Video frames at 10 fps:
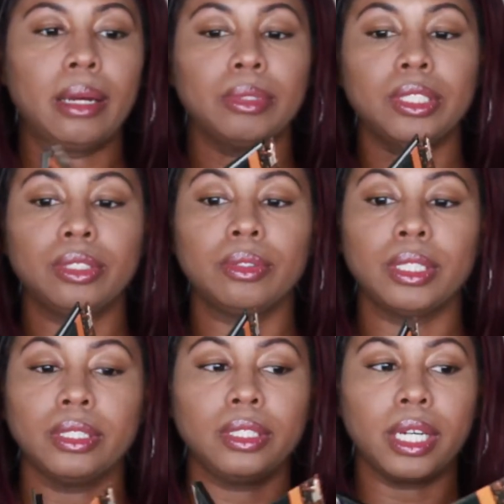I'm just
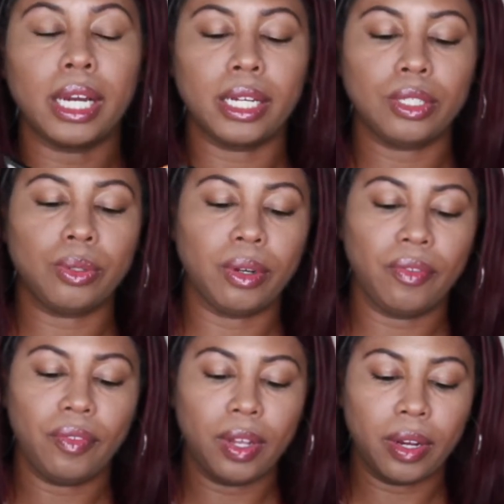going to contour
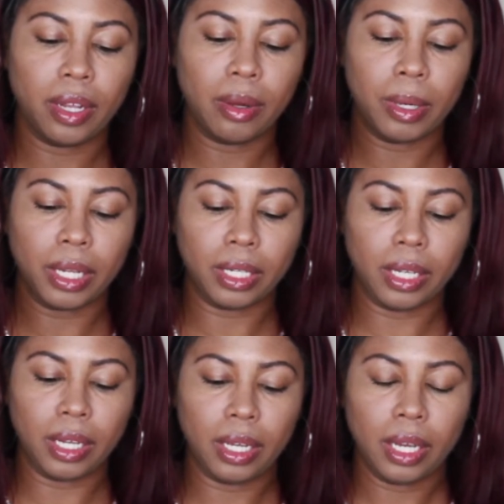very
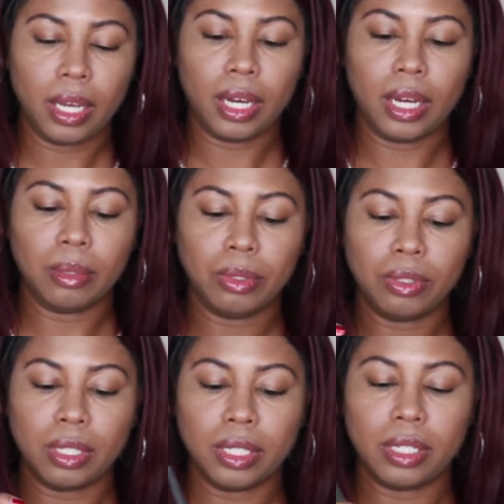quickly
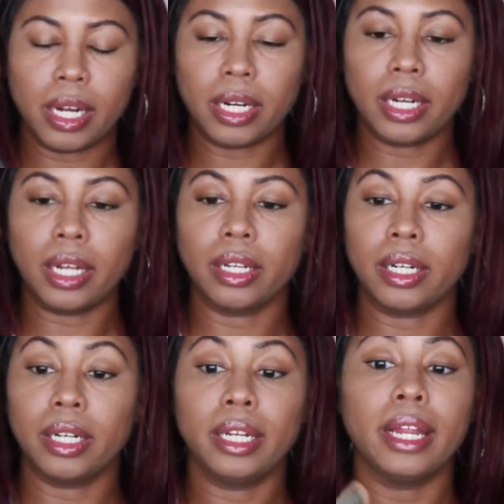using this dark
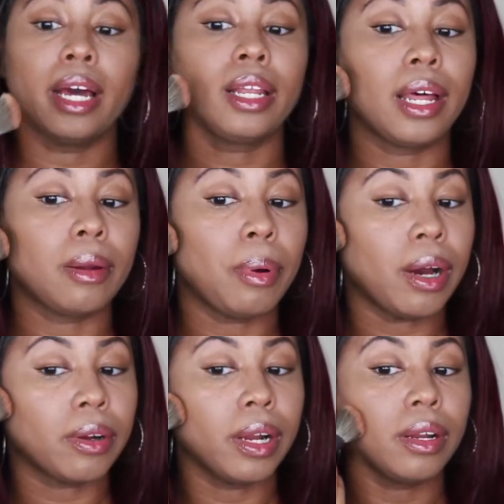color. Not a lot of
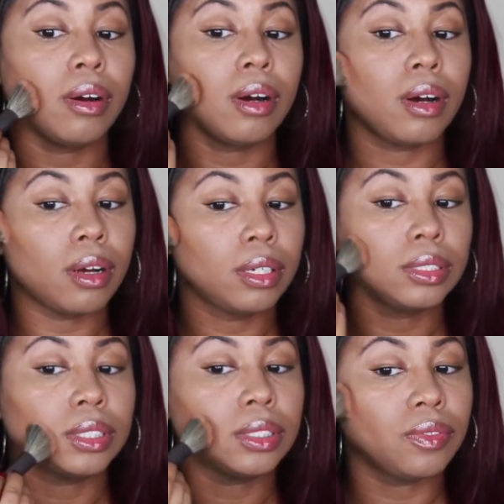powder at all.
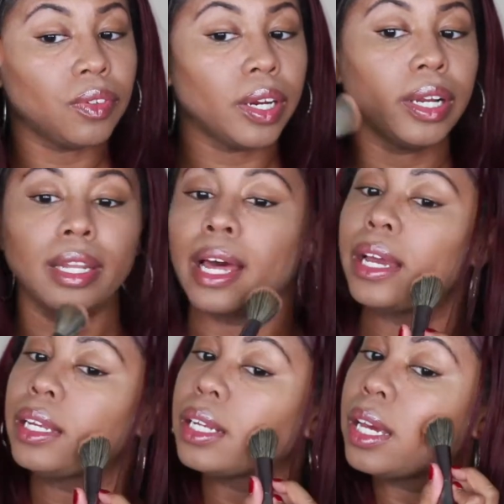Just very
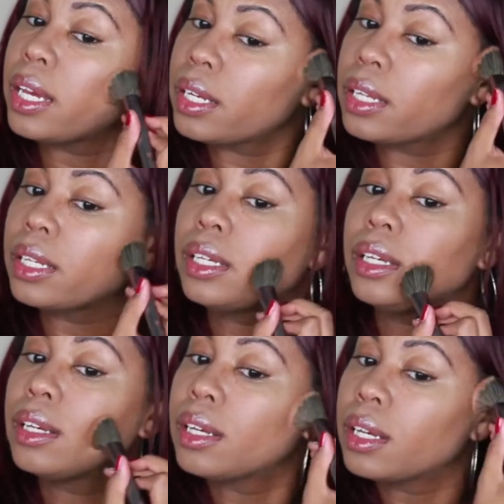
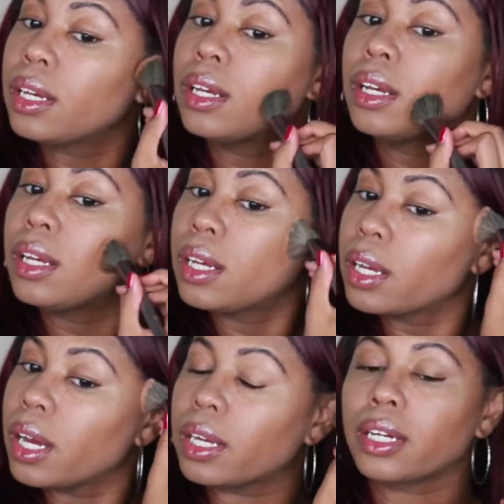light-handedly.
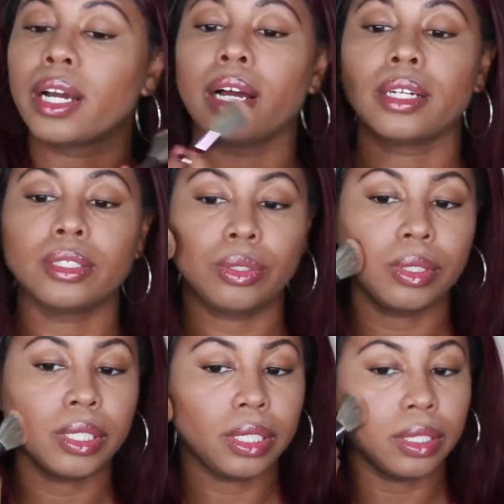Kind of
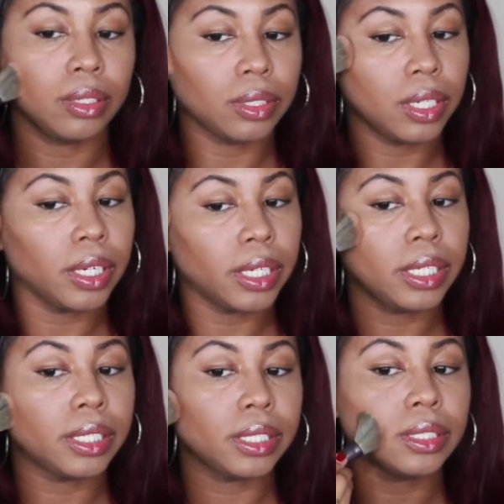contouring in those
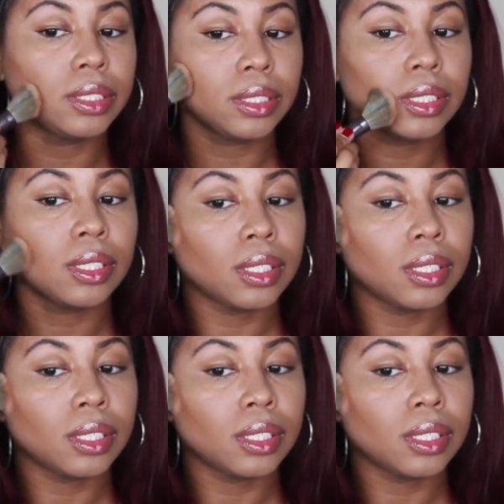areas.